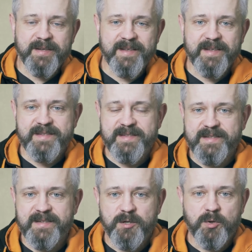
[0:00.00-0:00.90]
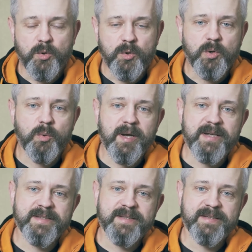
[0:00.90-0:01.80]
it's
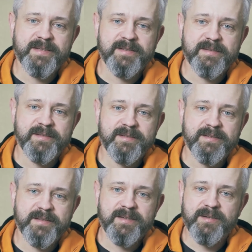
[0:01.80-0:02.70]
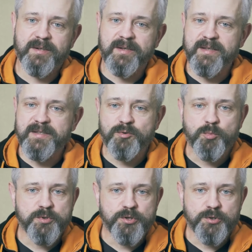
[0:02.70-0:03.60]

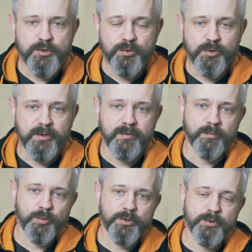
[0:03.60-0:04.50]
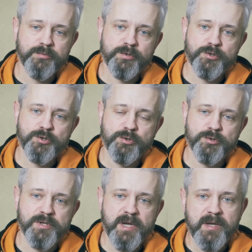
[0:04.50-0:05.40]
up to you what you will
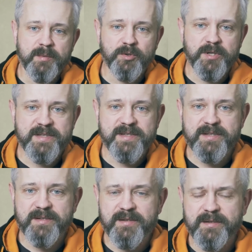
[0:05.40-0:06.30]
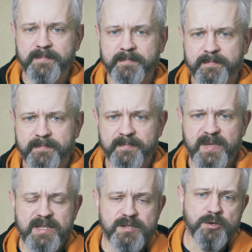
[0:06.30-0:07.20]
choose. But it's
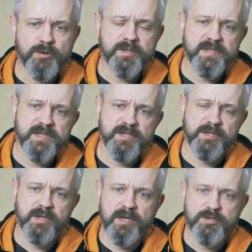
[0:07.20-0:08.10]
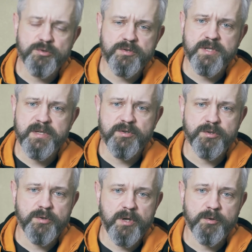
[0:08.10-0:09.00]
your decision. I just giving
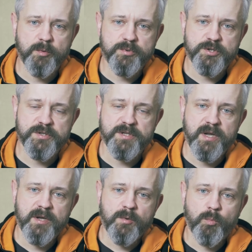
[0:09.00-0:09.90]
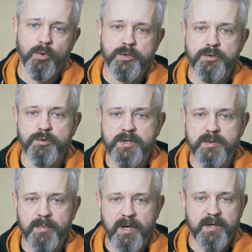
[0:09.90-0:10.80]
you an options what you
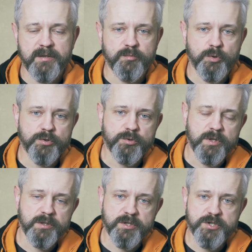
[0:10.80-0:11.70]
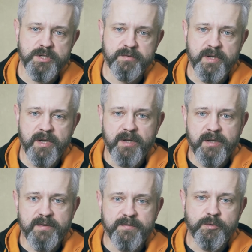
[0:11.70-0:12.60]
can buy and what you can achieve.
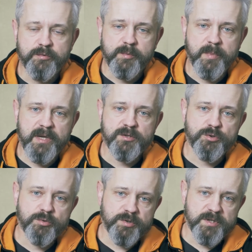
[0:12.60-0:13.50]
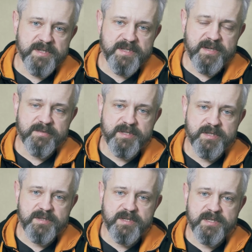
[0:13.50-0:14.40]
If you will buy
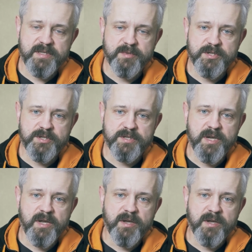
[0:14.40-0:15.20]
270 centimeters